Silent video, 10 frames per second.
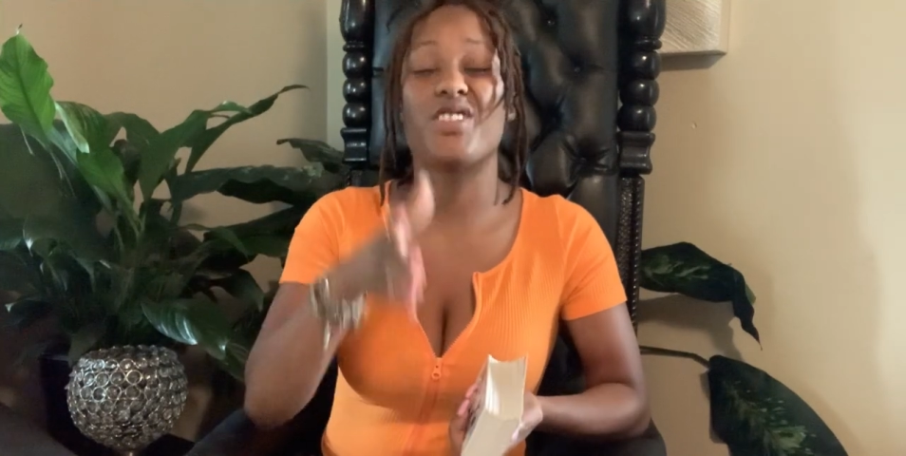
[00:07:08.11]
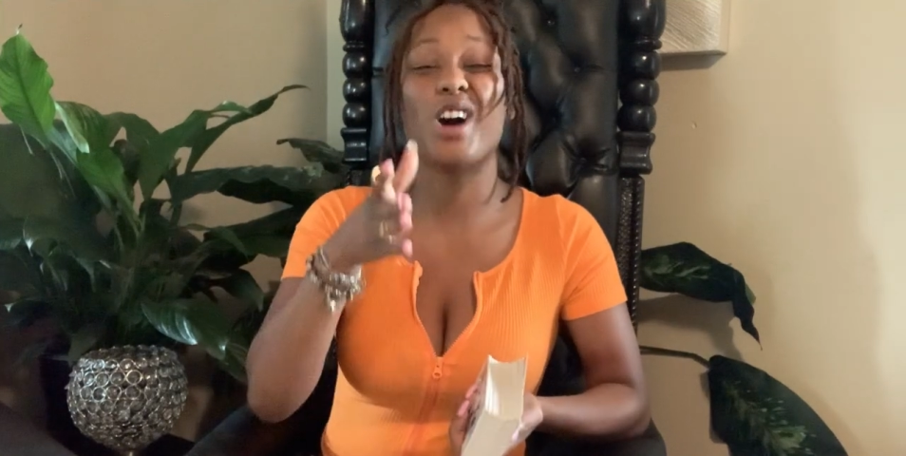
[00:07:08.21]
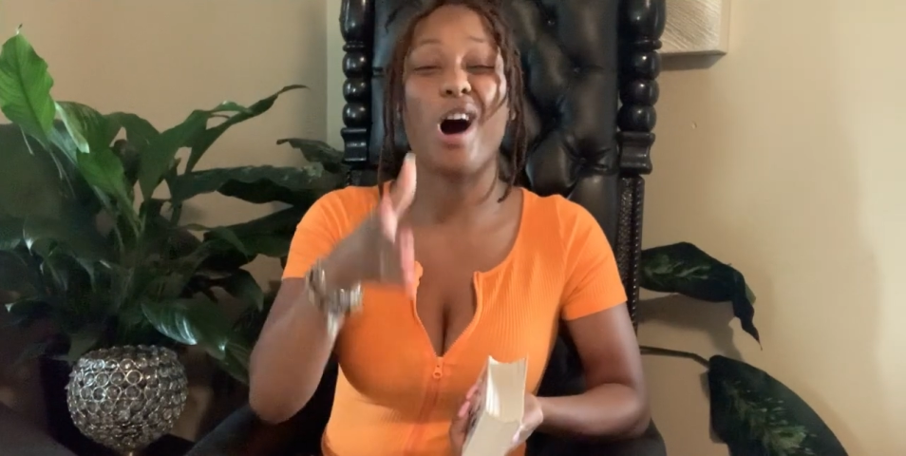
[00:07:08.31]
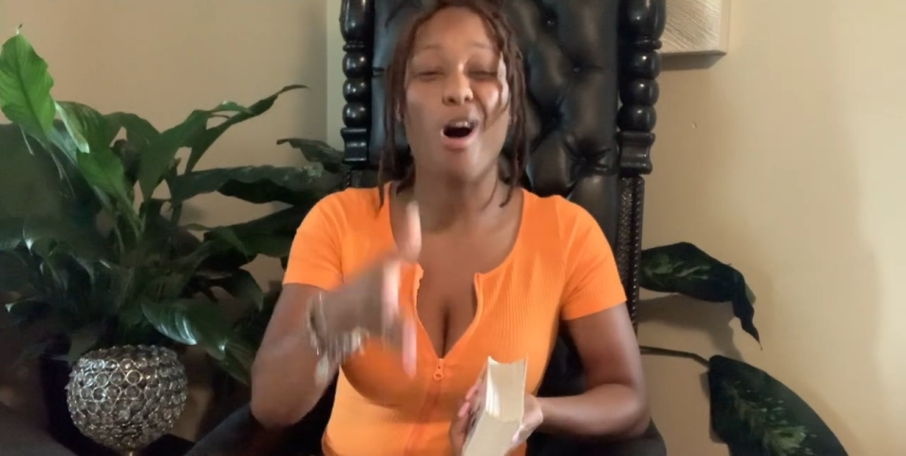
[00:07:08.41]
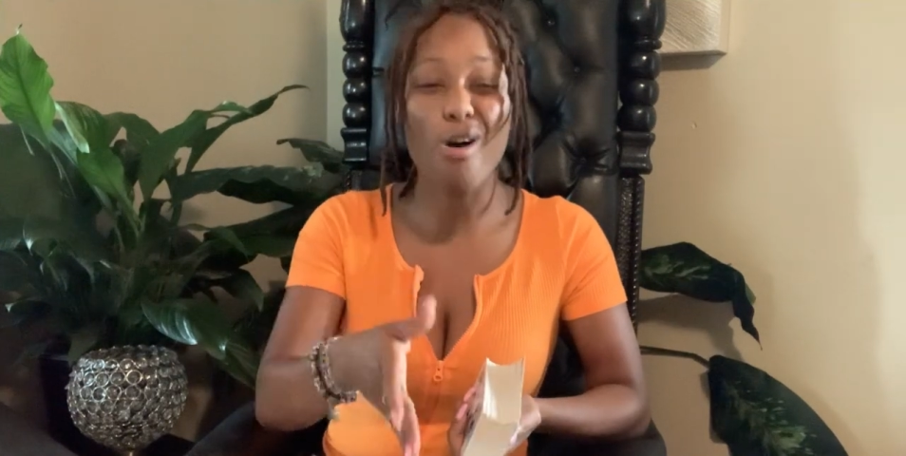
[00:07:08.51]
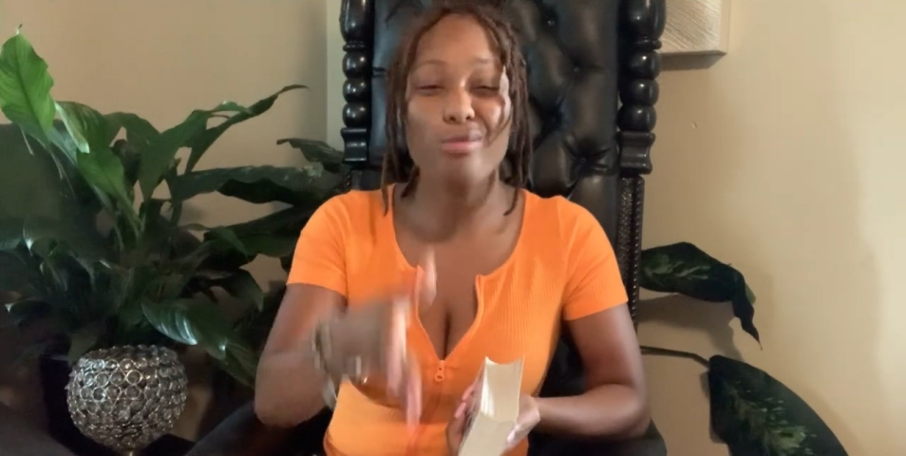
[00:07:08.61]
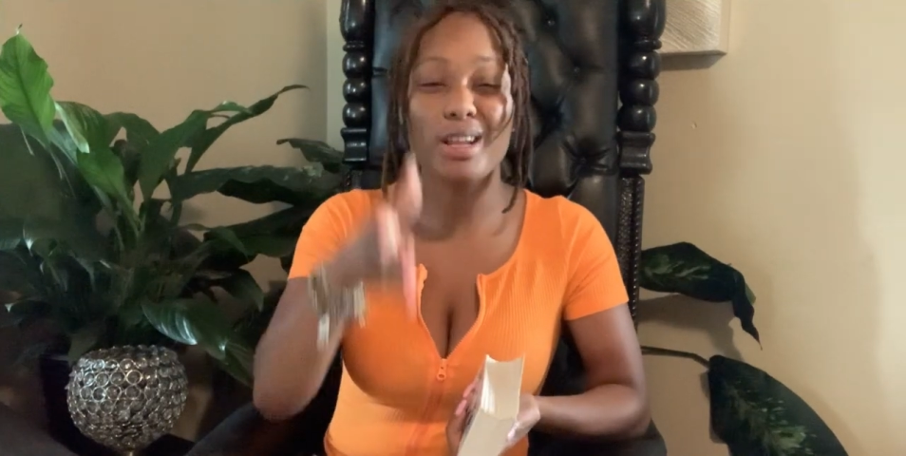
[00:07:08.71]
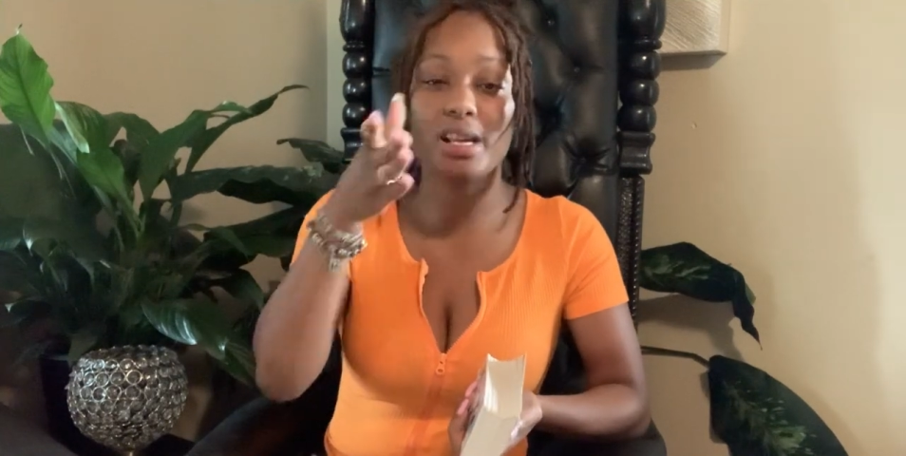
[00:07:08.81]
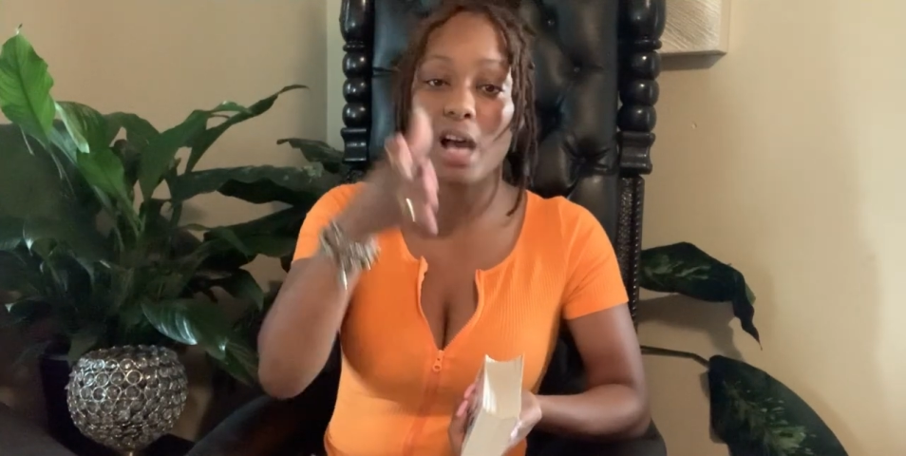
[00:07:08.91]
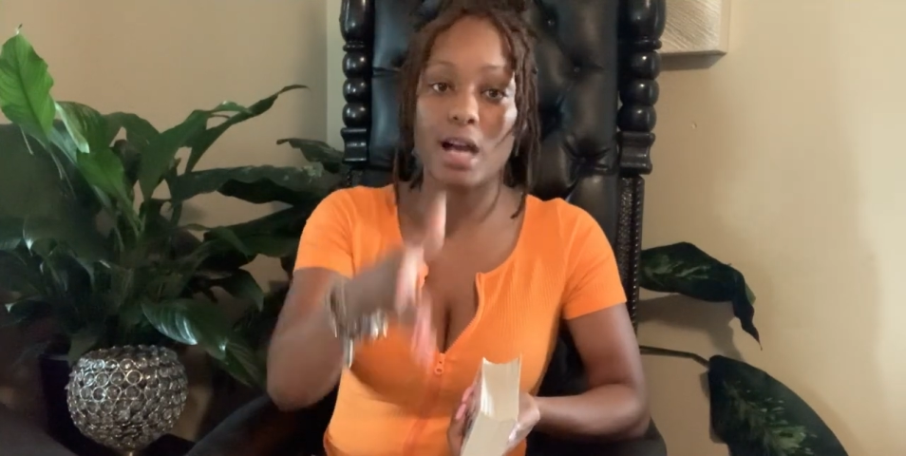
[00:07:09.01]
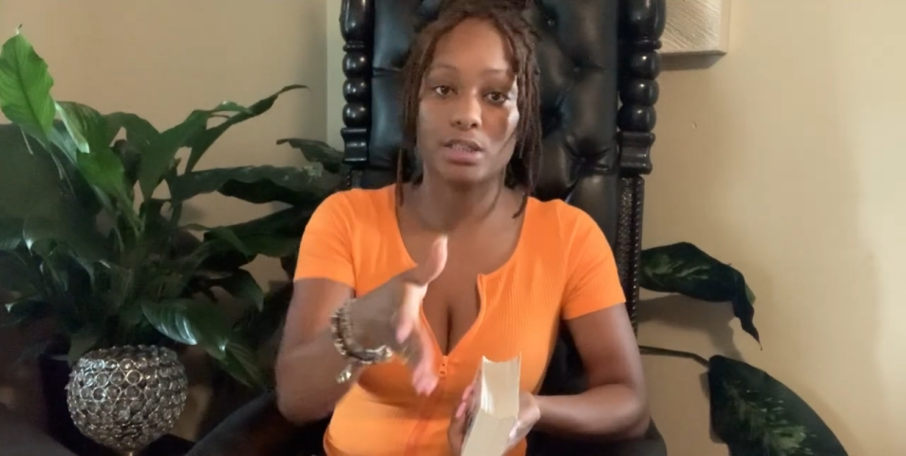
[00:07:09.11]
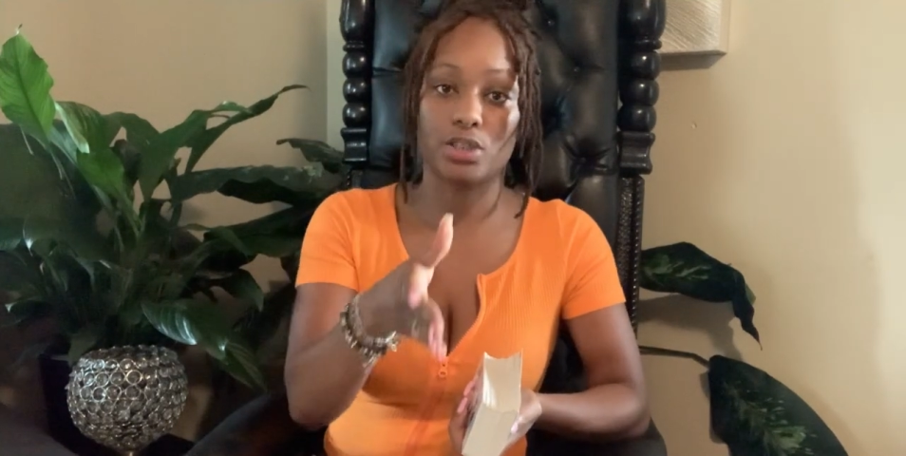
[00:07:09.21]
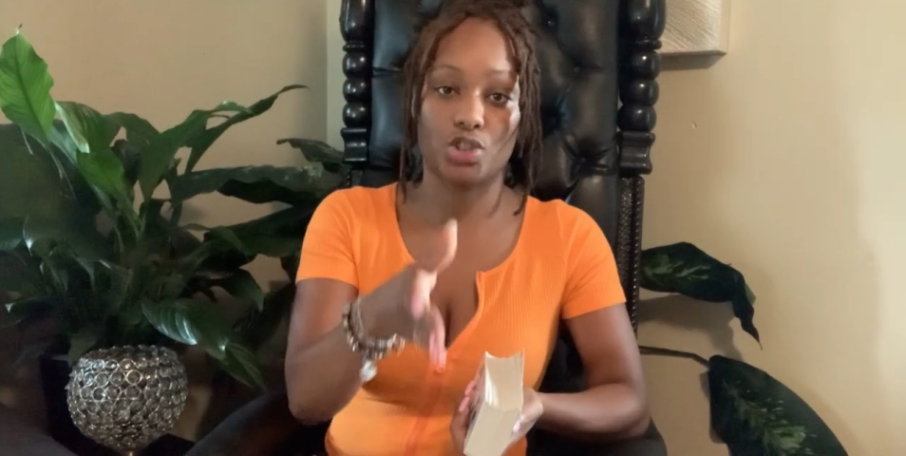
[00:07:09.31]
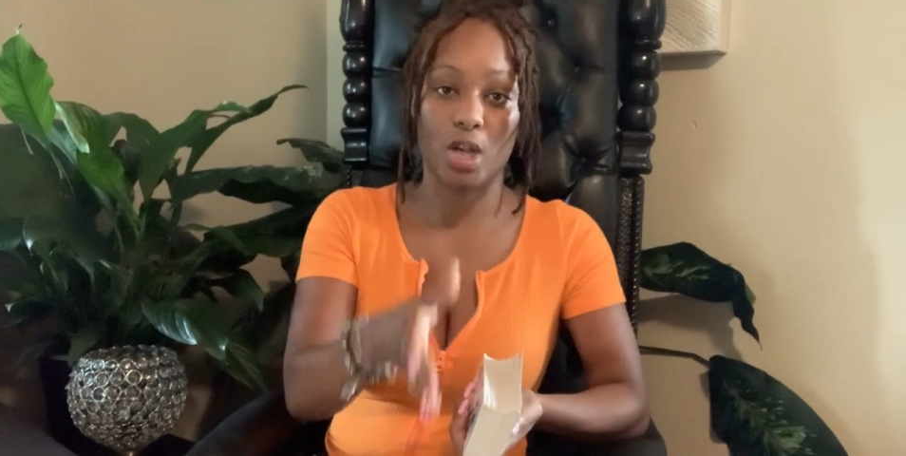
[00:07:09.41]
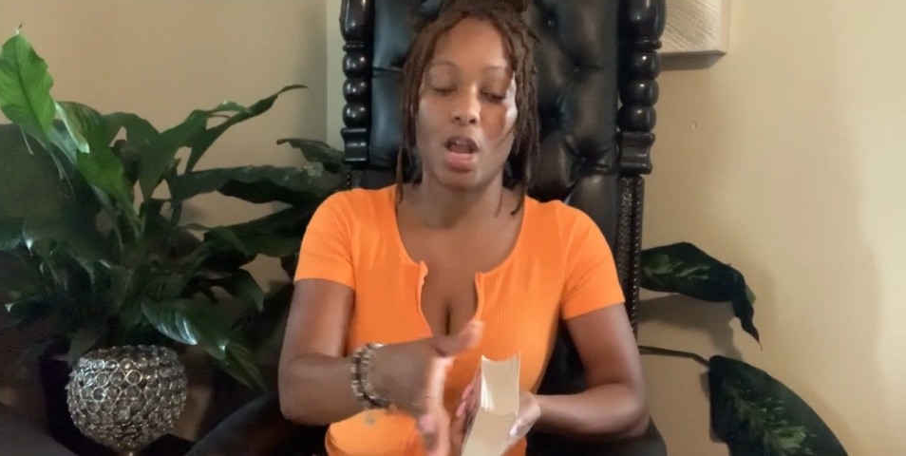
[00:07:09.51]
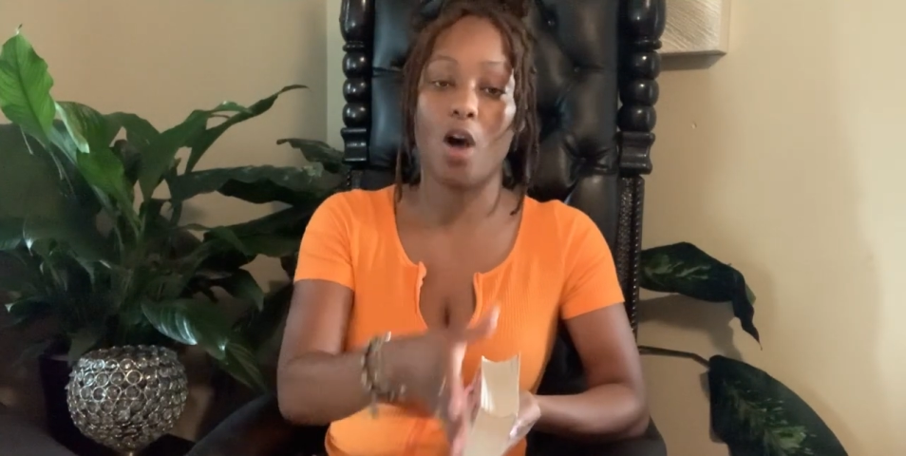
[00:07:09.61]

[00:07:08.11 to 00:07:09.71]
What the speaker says: and only concentrate